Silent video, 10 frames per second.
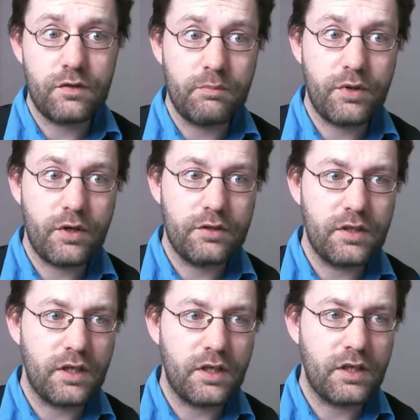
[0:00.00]
some
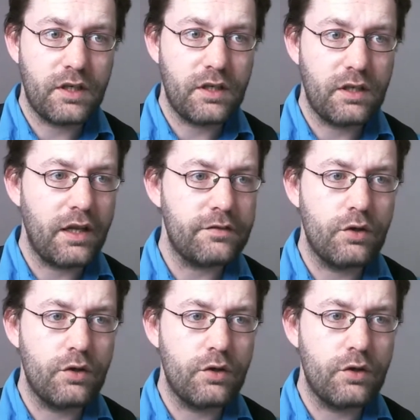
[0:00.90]
projects
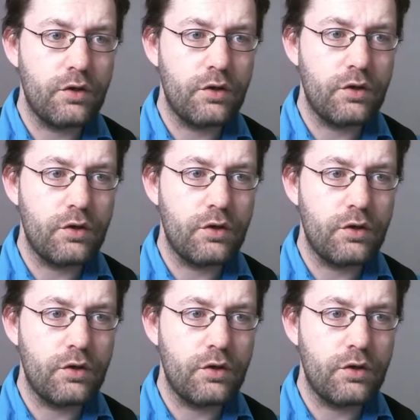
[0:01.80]
less good, but